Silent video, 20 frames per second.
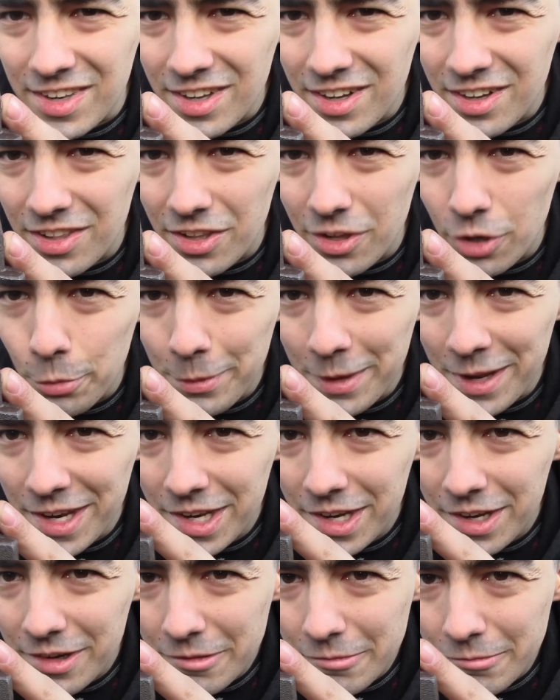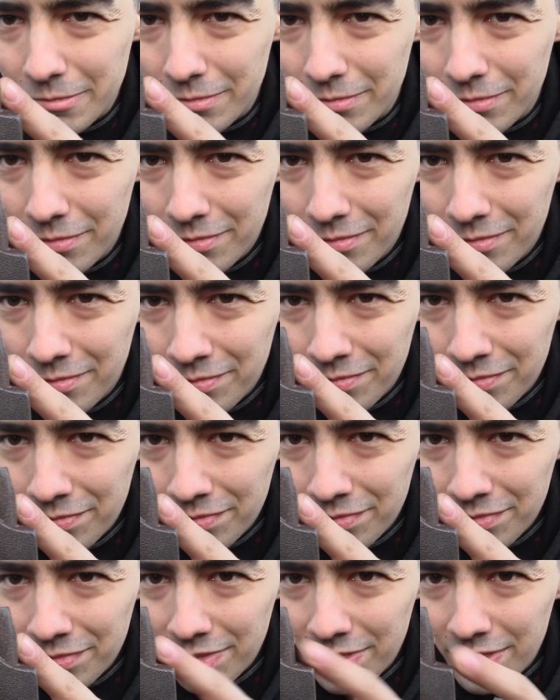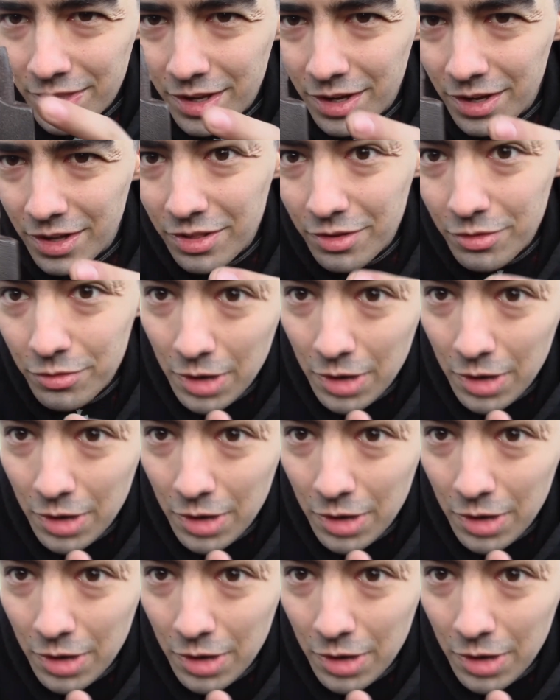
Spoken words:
a little bit. Because